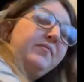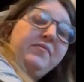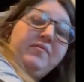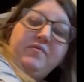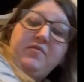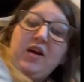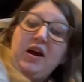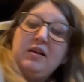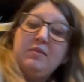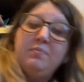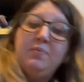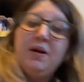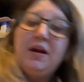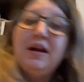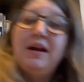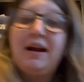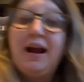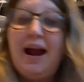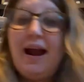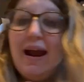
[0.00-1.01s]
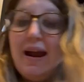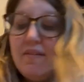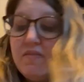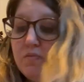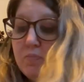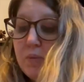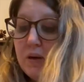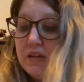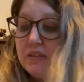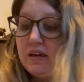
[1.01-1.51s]
Friend pick, I haven't
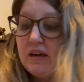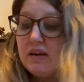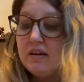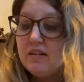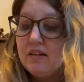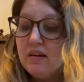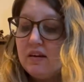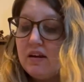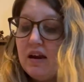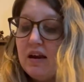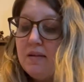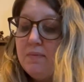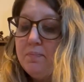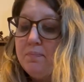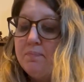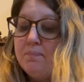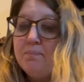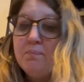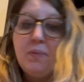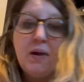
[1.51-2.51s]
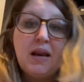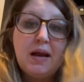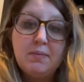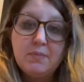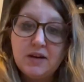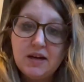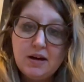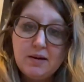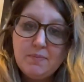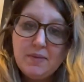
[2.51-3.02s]
picked anything yet, but I'm
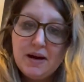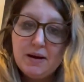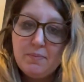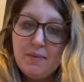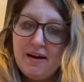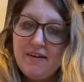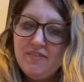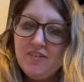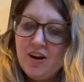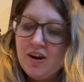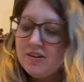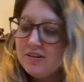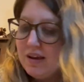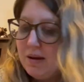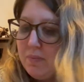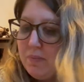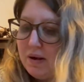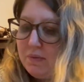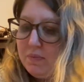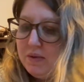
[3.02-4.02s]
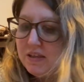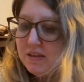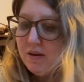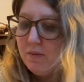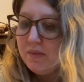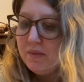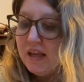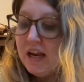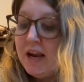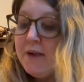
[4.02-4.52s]
gonna make my fiance pick me
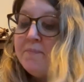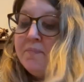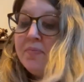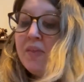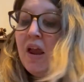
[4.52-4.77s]
something.